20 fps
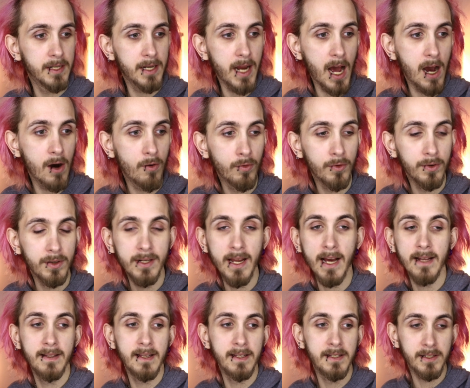Now
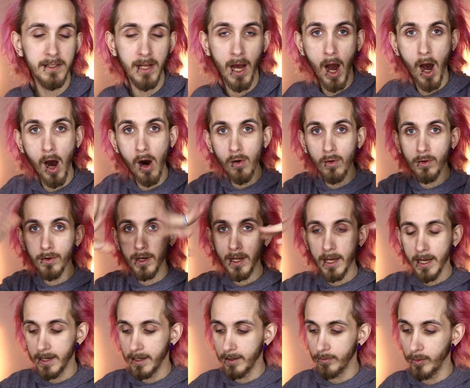that is on,
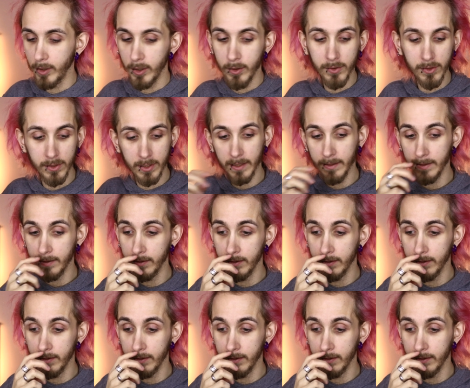and it will just